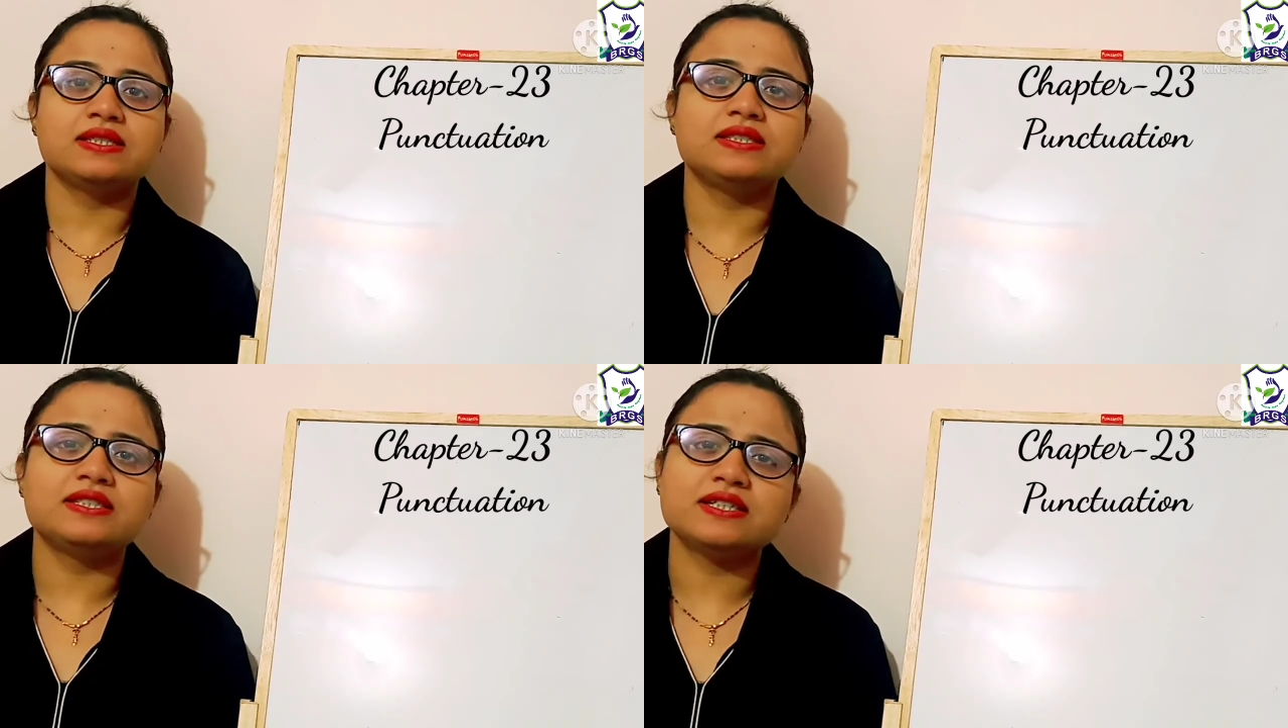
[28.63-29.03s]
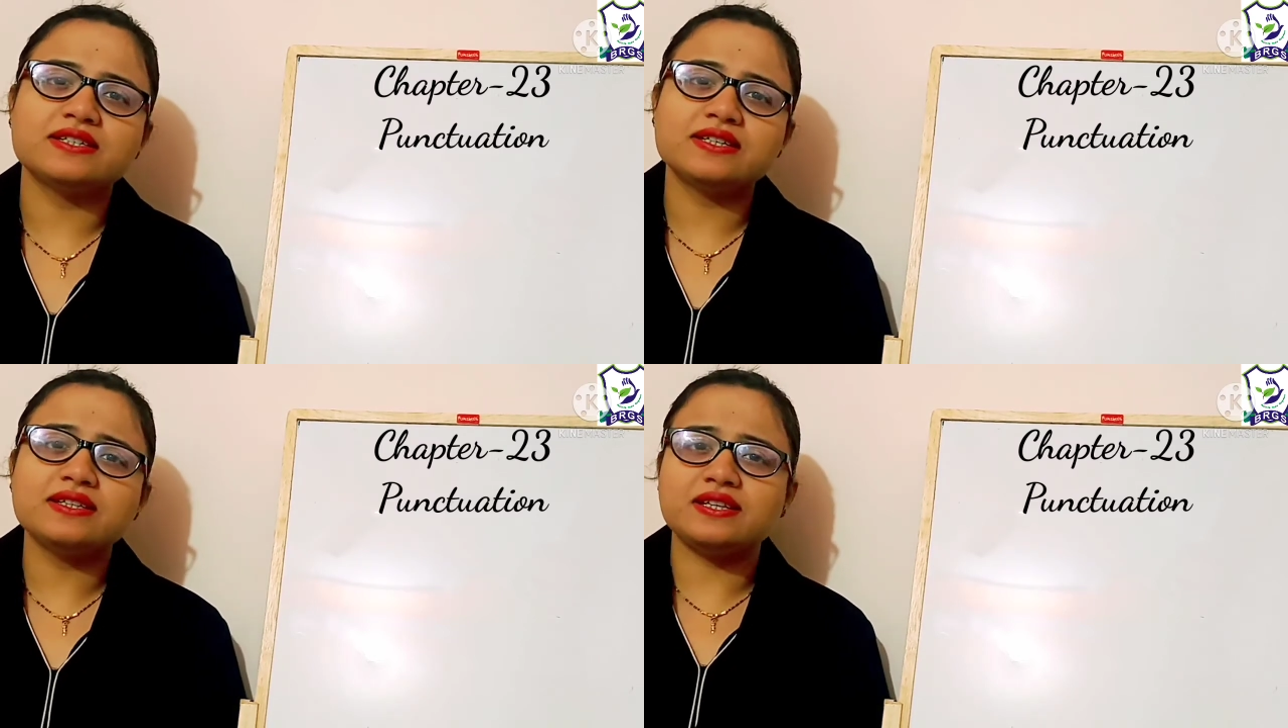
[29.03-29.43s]

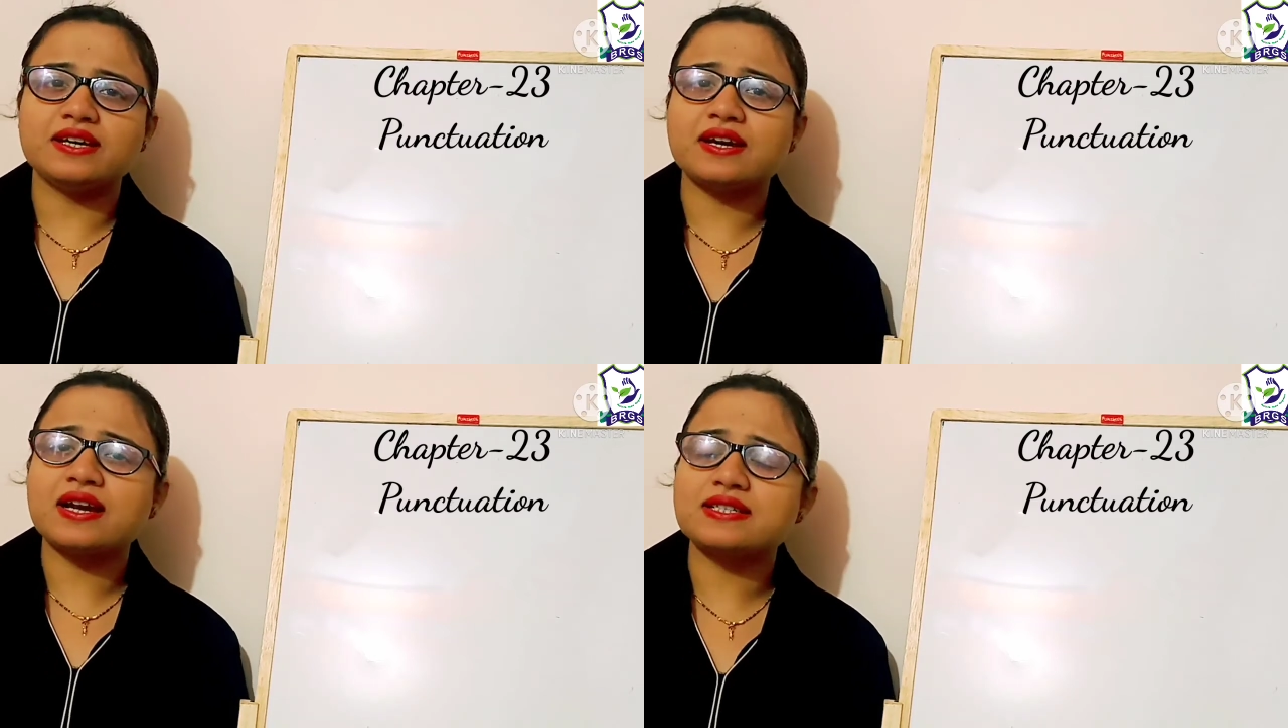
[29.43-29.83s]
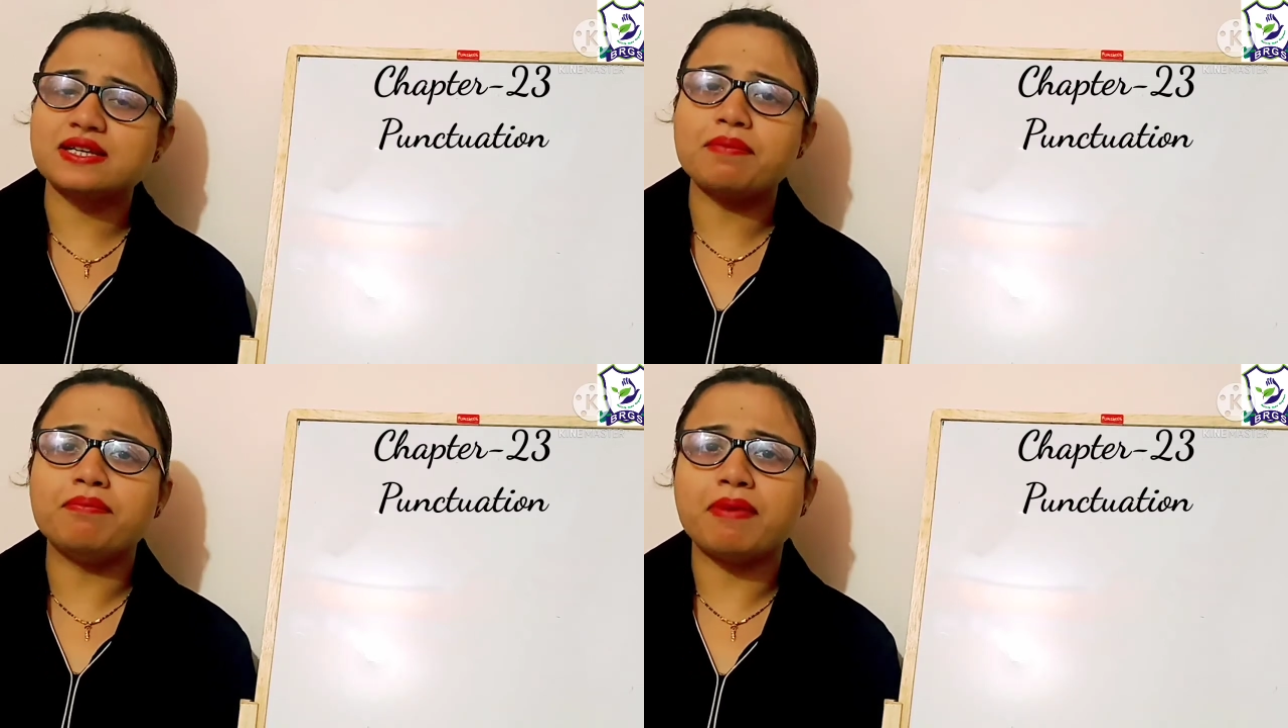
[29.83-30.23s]
Children, there are
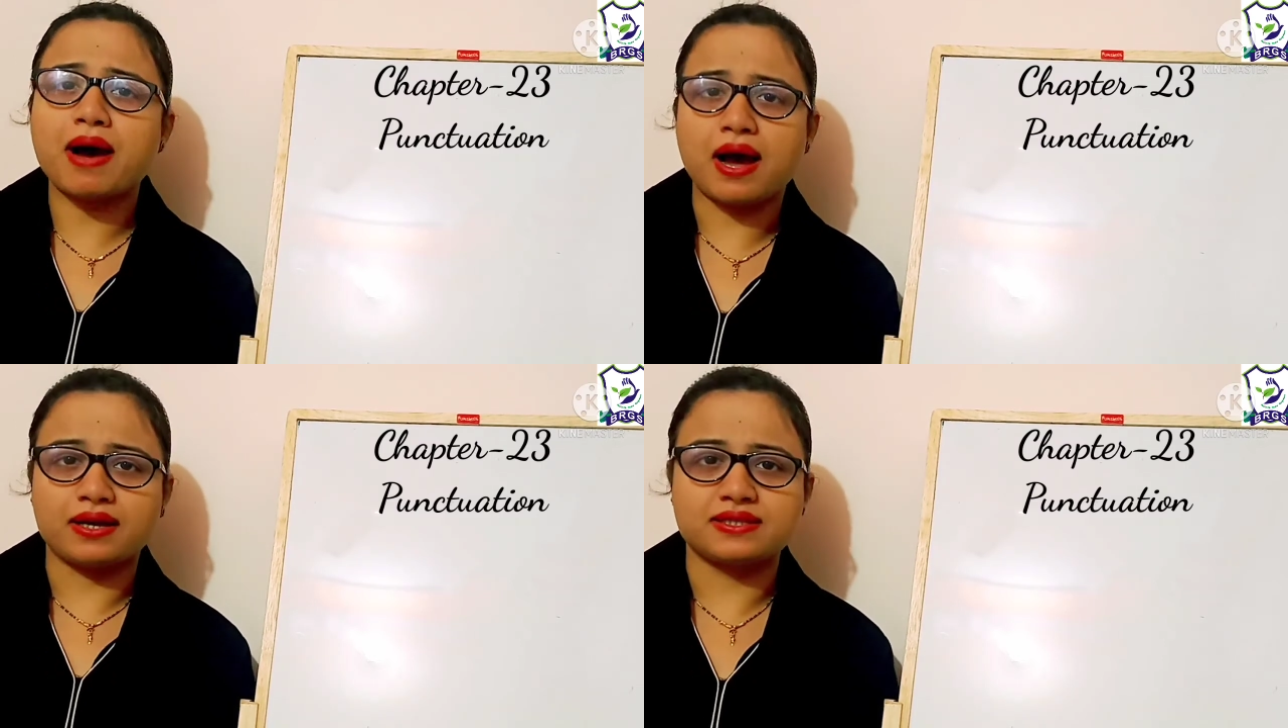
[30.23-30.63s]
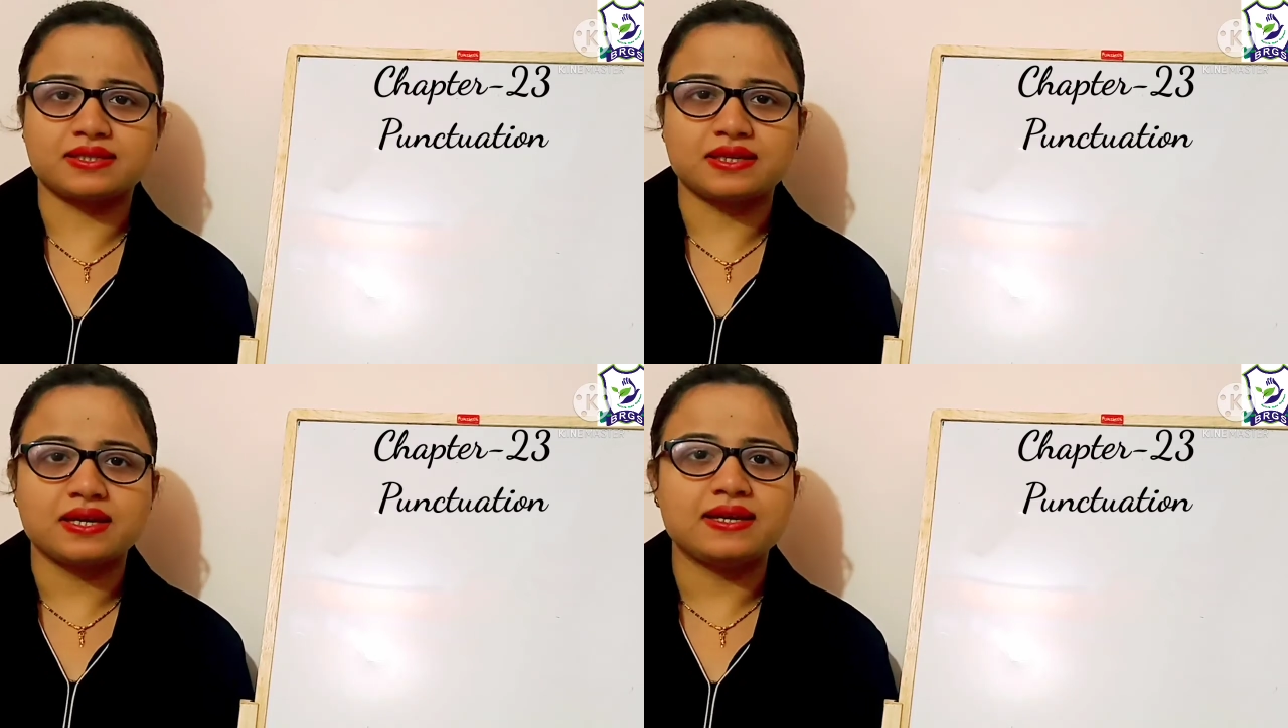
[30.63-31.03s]
some marks
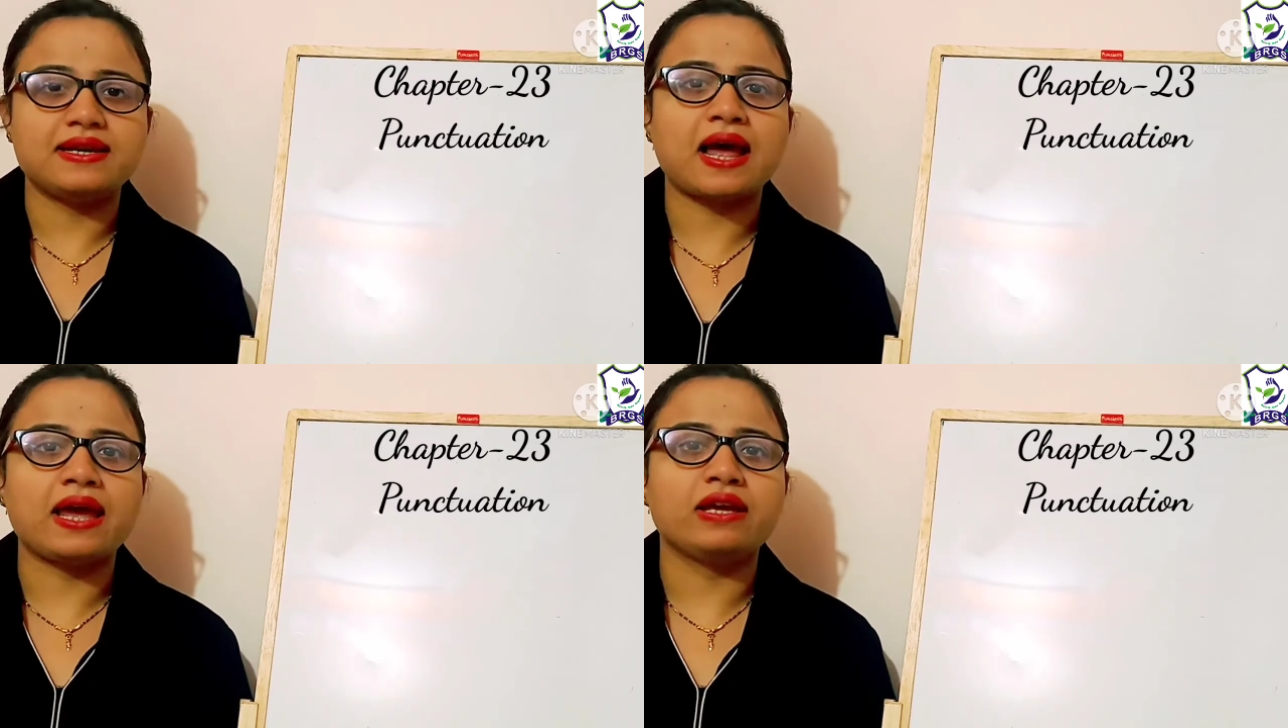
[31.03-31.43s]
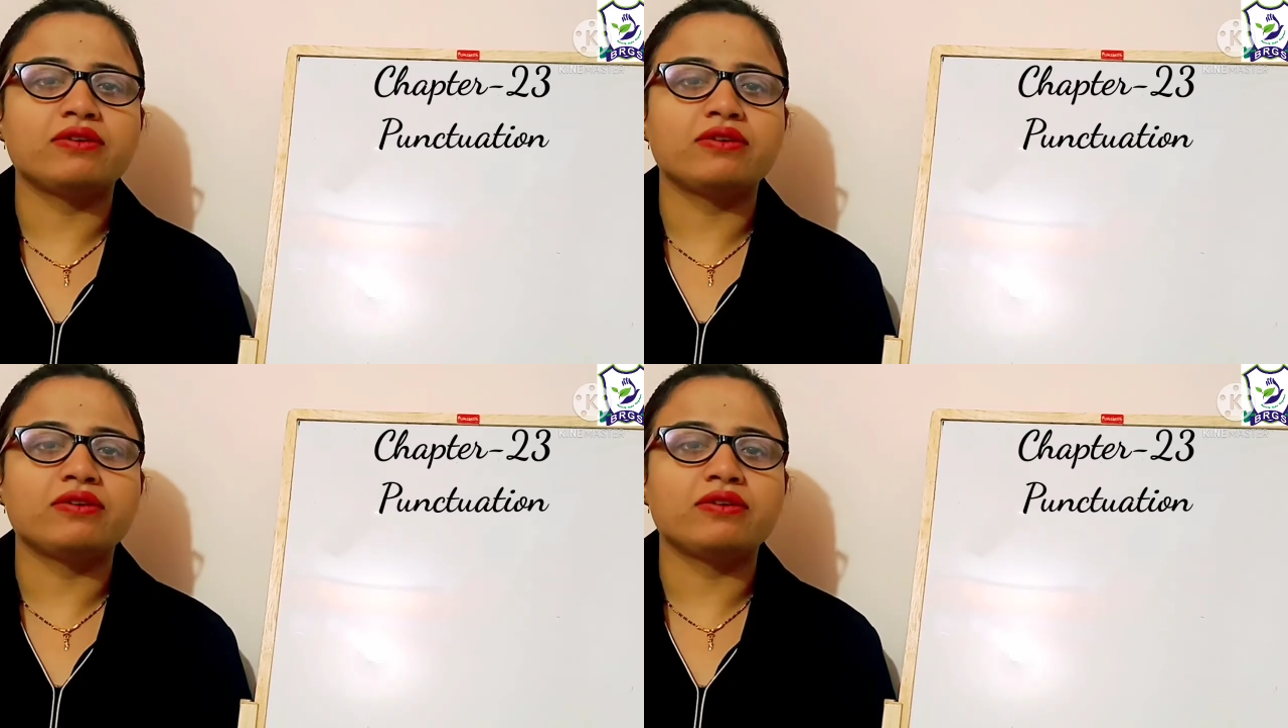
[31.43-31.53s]
like